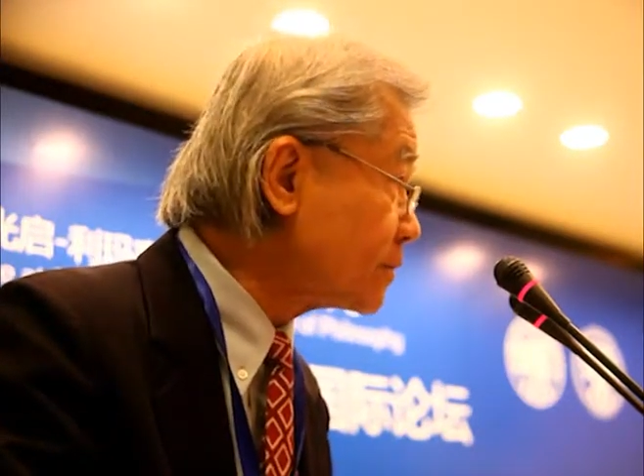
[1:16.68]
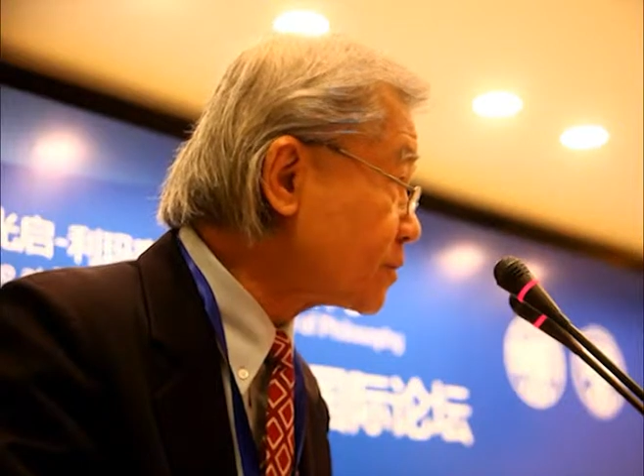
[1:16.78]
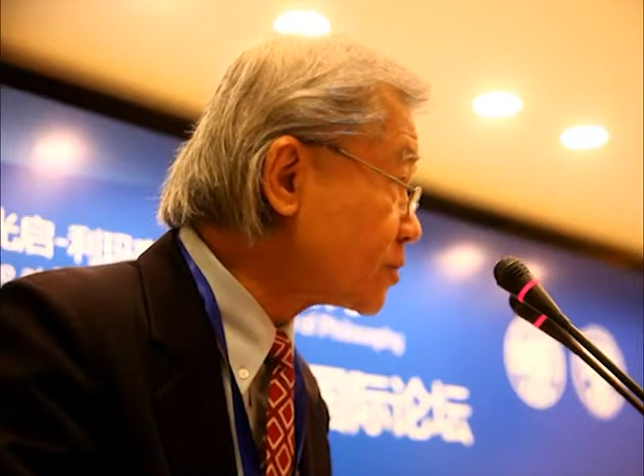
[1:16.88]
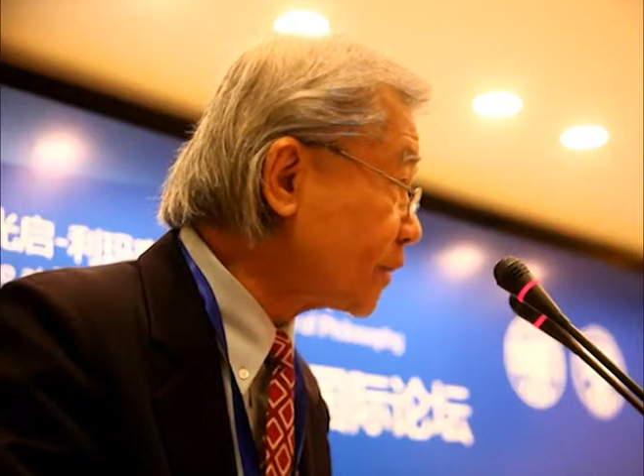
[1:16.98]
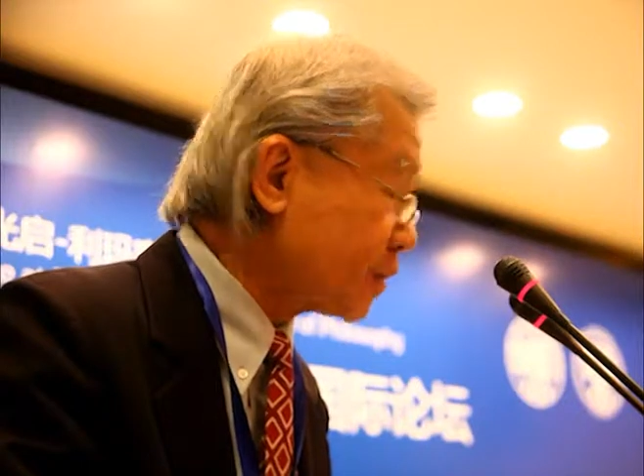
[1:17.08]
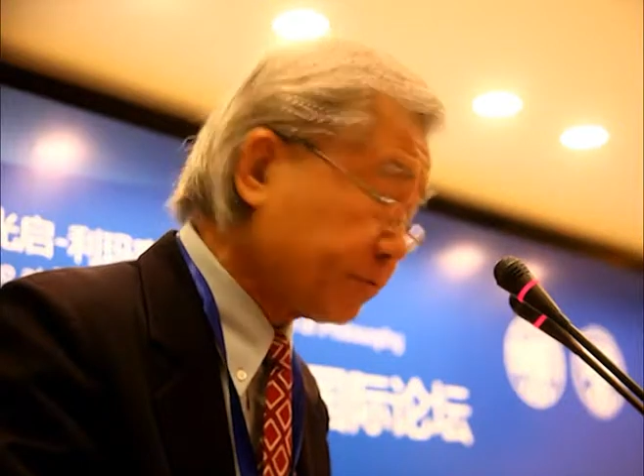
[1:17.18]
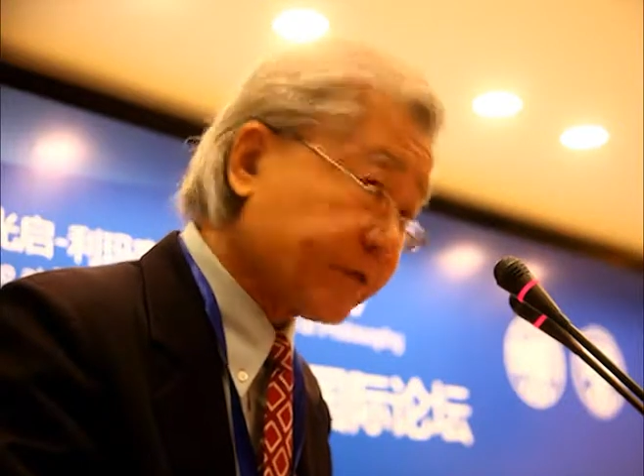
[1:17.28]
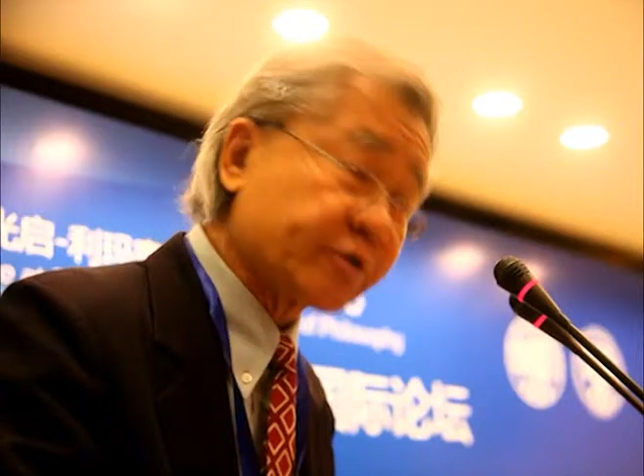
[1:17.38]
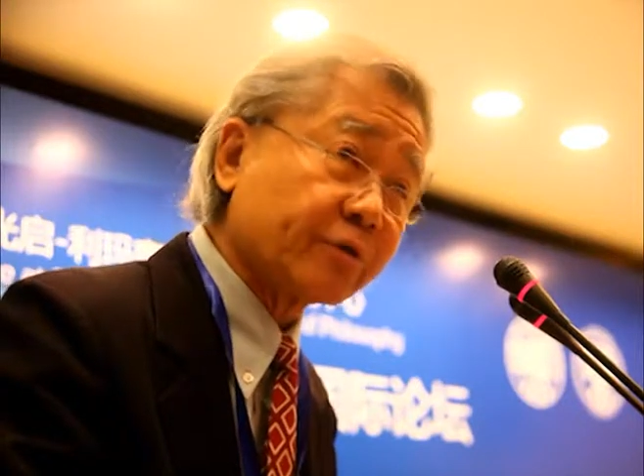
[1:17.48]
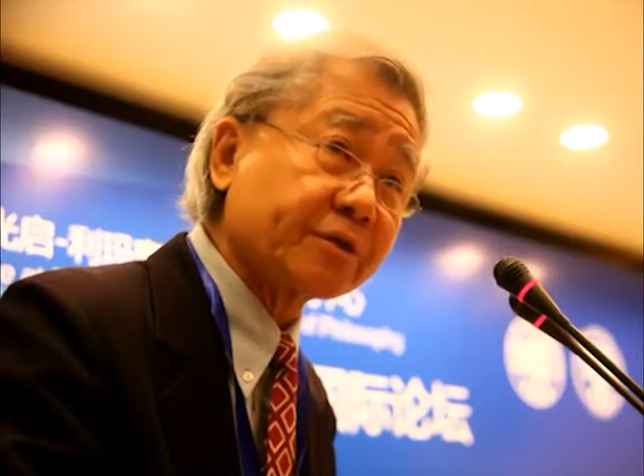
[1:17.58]
spiritual
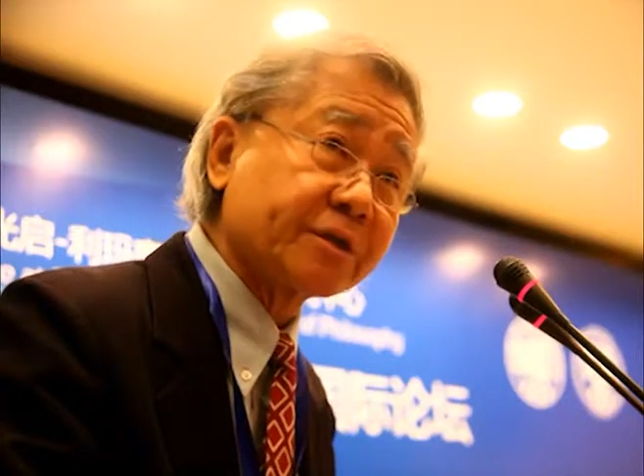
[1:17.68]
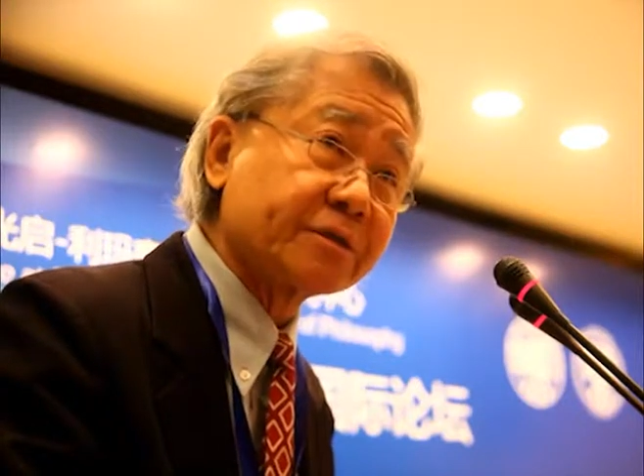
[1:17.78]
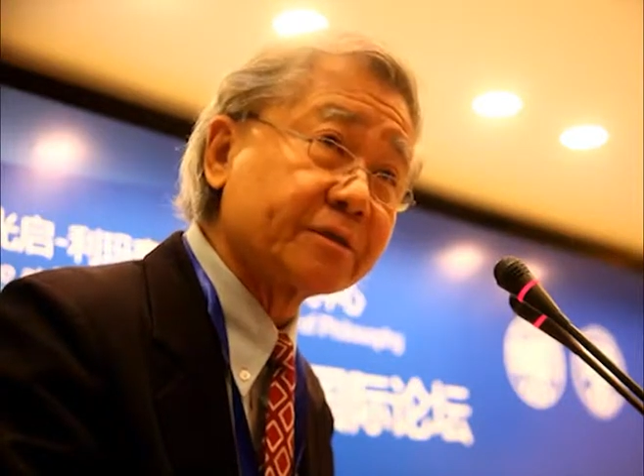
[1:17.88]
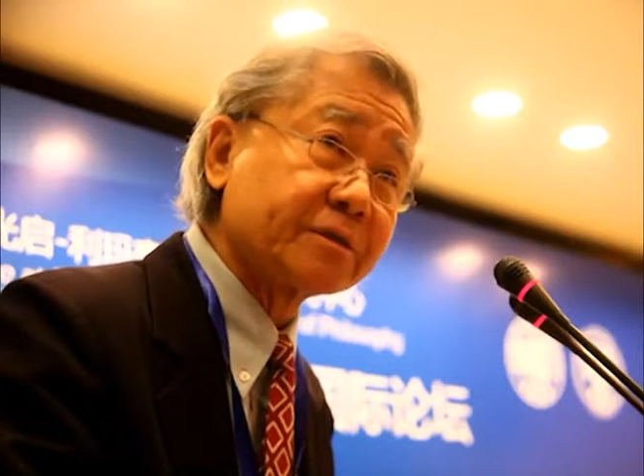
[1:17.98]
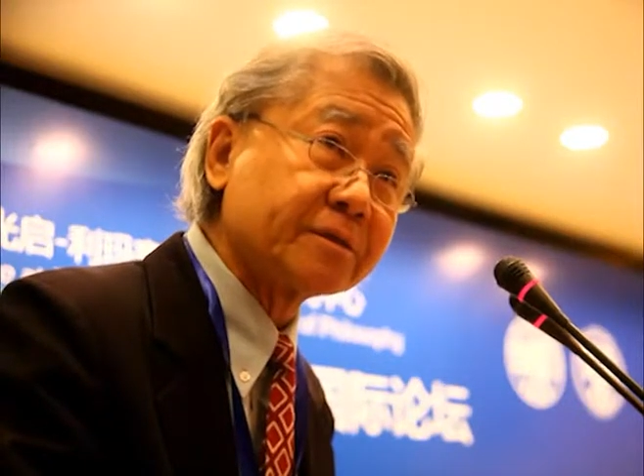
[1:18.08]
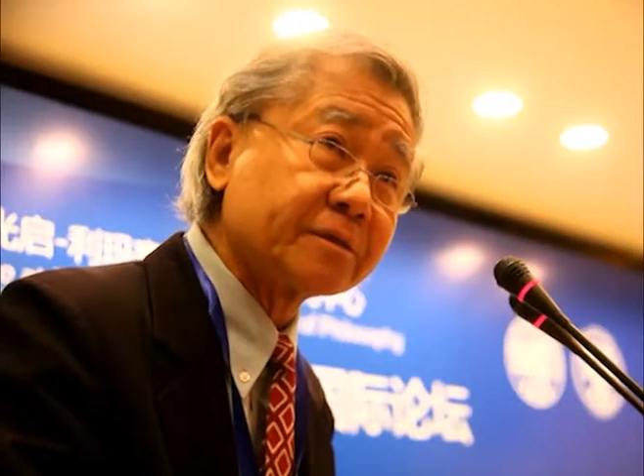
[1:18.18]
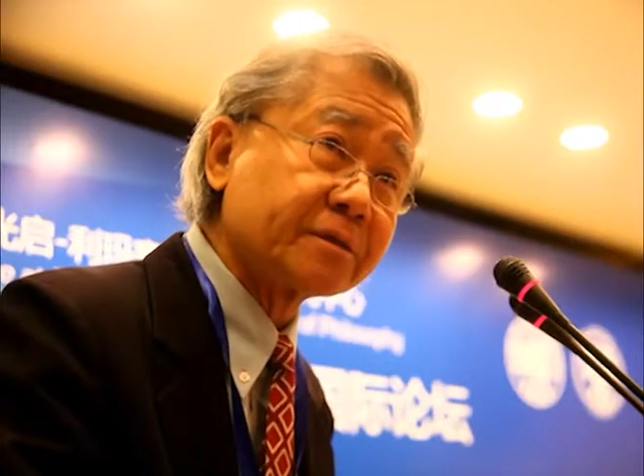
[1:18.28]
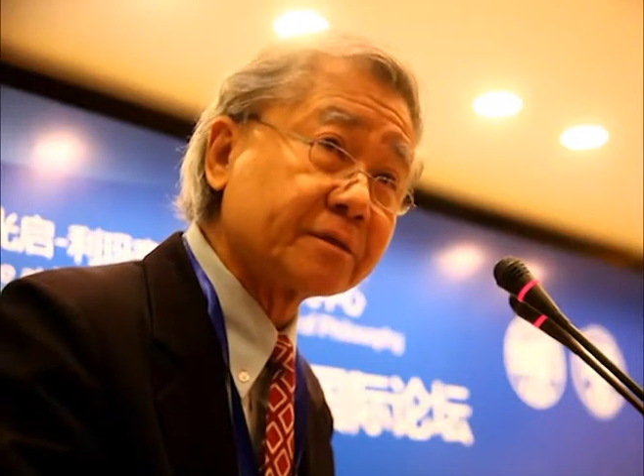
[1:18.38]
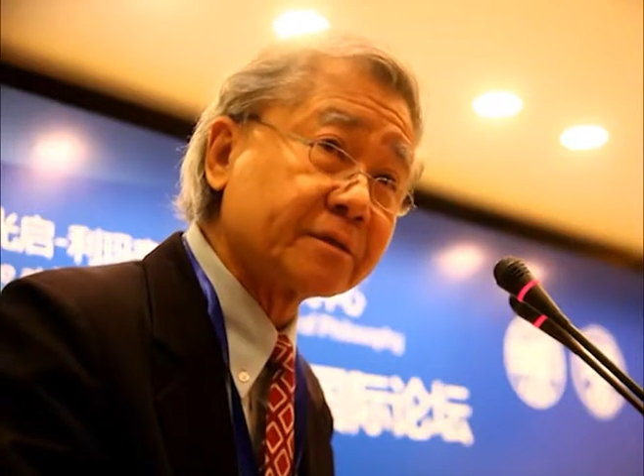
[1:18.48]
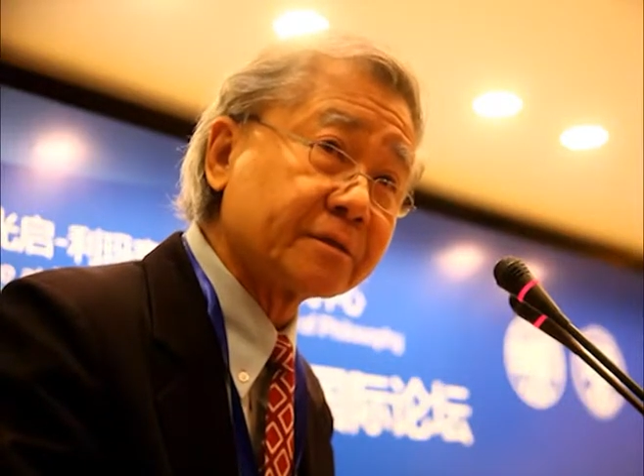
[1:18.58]
resources
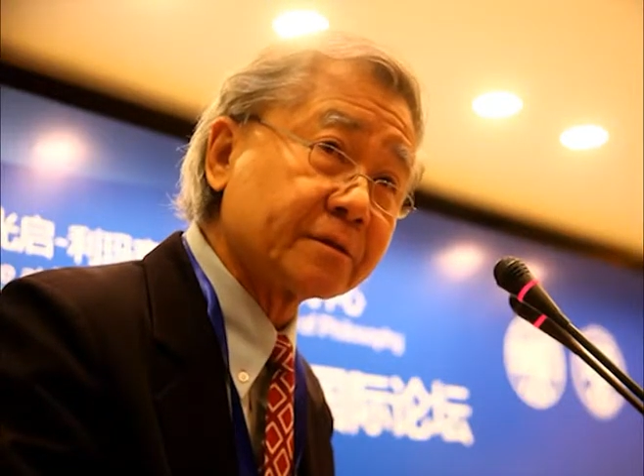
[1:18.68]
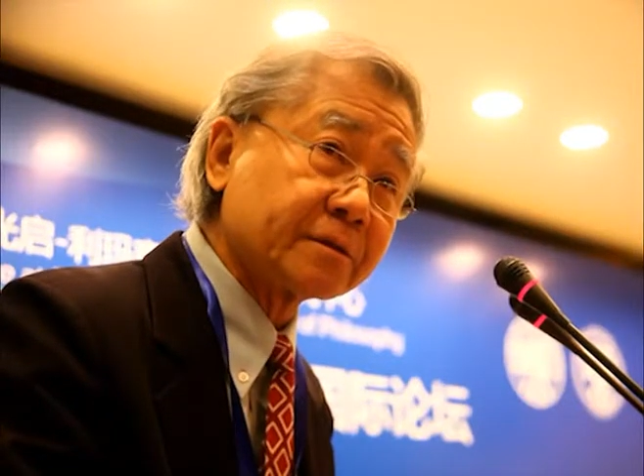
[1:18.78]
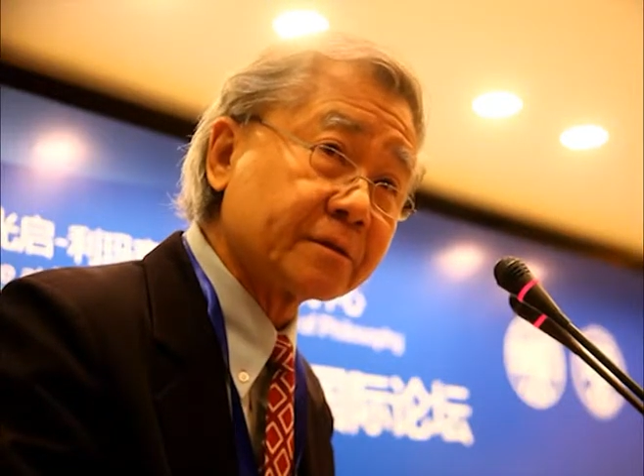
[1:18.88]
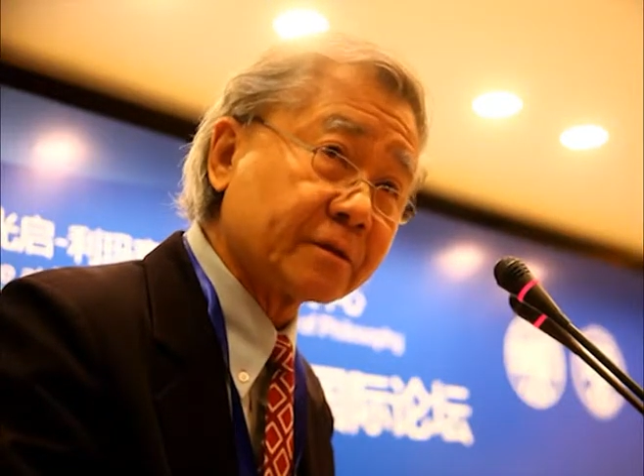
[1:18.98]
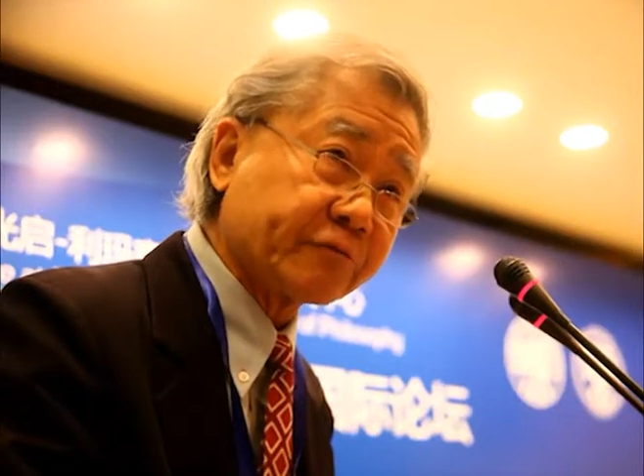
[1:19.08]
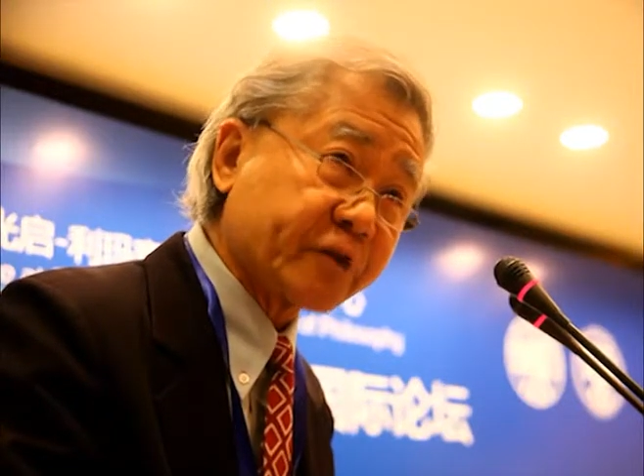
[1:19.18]
of